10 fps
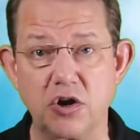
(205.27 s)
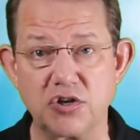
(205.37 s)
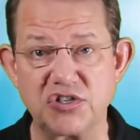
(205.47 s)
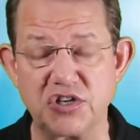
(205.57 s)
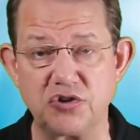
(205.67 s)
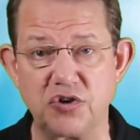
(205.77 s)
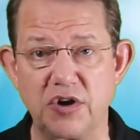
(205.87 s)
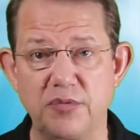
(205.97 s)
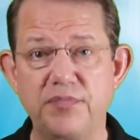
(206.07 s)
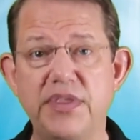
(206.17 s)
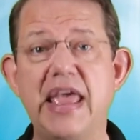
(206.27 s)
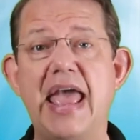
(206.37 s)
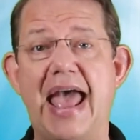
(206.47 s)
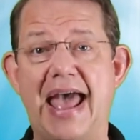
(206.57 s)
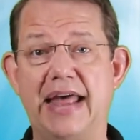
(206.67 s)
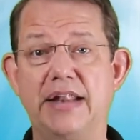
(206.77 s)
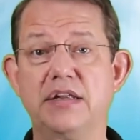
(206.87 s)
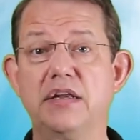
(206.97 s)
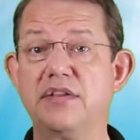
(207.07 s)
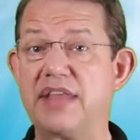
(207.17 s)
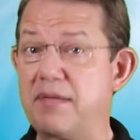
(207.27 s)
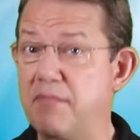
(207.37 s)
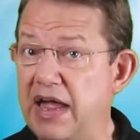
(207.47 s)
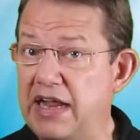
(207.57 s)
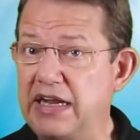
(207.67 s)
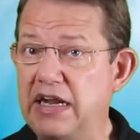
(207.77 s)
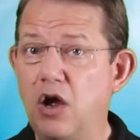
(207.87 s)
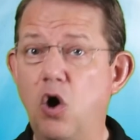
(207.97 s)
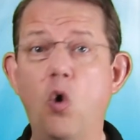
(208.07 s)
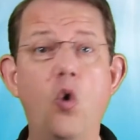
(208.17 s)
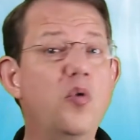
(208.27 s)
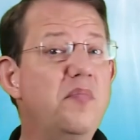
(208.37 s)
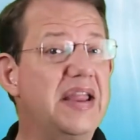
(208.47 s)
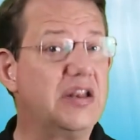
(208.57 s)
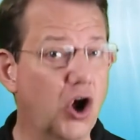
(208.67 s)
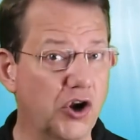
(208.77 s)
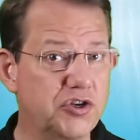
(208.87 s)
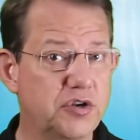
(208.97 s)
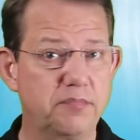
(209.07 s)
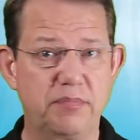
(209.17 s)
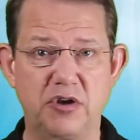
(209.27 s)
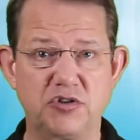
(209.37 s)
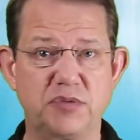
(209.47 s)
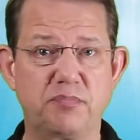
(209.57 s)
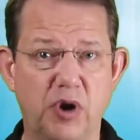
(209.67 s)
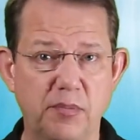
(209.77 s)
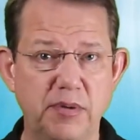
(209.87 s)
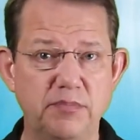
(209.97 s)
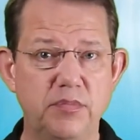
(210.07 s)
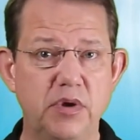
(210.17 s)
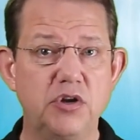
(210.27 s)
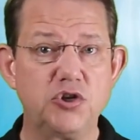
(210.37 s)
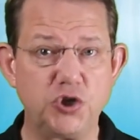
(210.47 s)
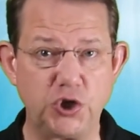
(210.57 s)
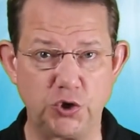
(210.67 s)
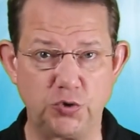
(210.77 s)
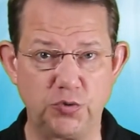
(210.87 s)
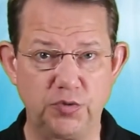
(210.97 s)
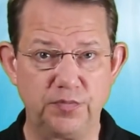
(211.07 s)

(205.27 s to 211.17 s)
syndrome, and they may or may not pose a problem to you.